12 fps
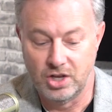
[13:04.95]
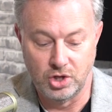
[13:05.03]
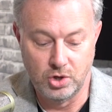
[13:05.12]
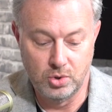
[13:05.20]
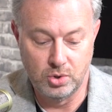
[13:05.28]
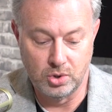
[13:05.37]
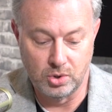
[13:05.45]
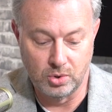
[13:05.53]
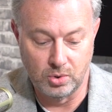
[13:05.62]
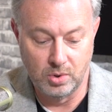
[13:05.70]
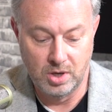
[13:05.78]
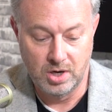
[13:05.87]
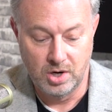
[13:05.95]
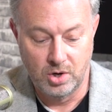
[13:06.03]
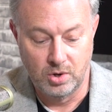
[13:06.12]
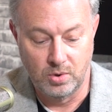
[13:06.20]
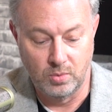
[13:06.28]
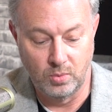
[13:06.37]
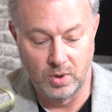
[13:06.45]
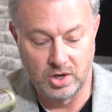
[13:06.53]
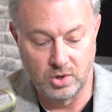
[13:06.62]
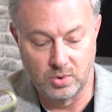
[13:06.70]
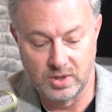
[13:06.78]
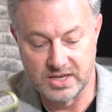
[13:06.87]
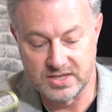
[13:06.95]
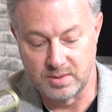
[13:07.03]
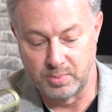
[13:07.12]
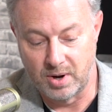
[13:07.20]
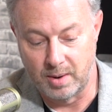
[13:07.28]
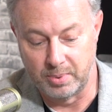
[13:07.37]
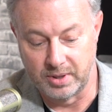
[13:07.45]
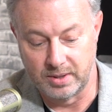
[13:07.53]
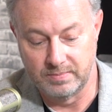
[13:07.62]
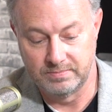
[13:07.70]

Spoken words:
you do when you list a property.